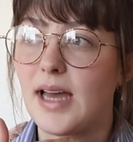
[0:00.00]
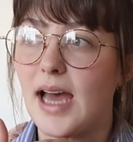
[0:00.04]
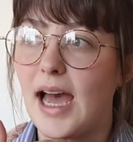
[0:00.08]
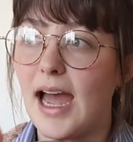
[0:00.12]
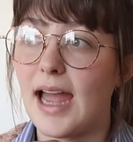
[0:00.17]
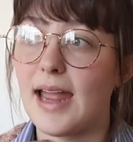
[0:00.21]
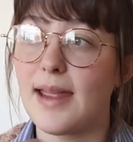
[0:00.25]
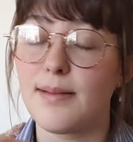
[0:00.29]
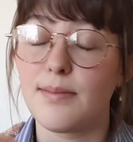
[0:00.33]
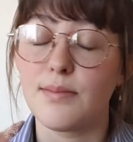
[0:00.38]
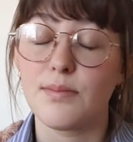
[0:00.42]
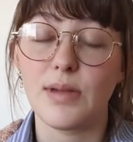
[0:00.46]

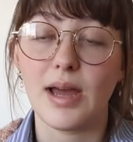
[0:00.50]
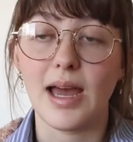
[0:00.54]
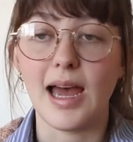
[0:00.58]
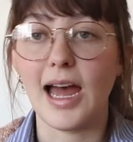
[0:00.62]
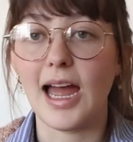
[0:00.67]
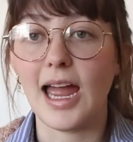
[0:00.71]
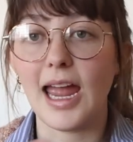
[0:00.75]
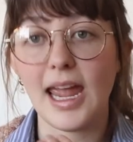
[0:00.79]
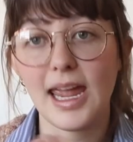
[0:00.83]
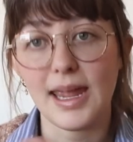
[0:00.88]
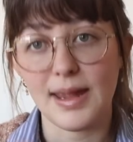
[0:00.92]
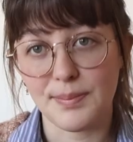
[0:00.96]
I am
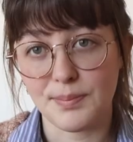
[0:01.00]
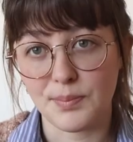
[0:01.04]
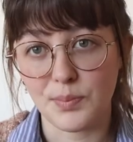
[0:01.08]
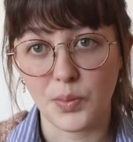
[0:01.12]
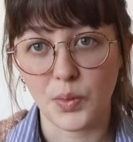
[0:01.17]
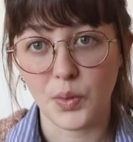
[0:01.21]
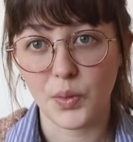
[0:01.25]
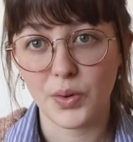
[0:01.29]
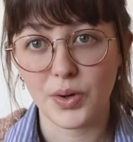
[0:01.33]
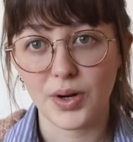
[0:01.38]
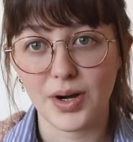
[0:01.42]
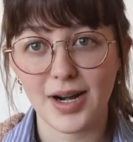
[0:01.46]
a
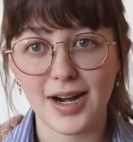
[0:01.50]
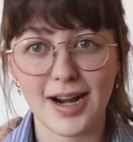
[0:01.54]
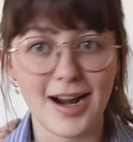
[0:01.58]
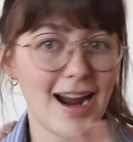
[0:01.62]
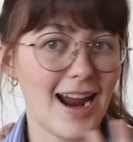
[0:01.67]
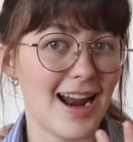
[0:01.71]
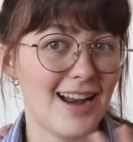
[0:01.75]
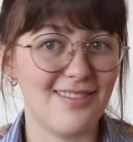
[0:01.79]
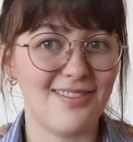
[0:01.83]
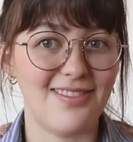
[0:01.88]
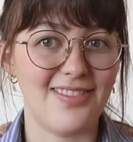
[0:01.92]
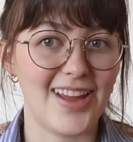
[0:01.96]
more
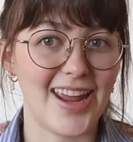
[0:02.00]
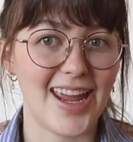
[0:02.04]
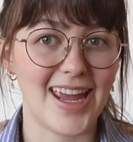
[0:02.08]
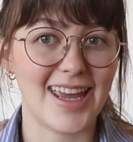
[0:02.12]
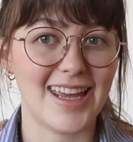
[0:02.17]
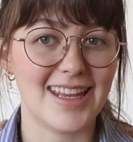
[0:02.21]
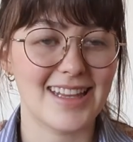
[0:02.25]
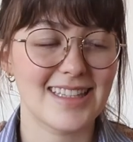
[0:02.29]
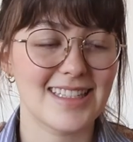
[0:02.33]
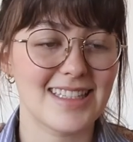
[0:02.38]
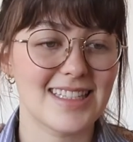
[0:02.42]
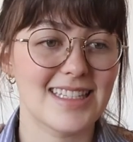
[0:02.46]

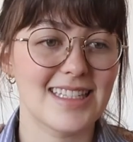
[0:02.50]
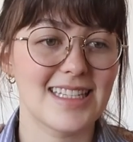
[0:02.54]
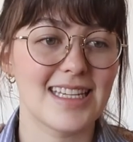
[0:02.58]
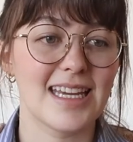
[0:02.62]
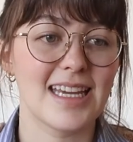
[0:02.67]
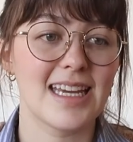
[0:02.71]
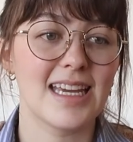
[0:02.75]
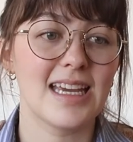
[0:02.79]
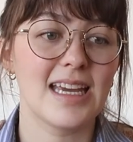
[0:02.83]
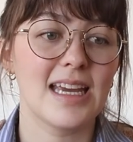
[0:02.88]
advanced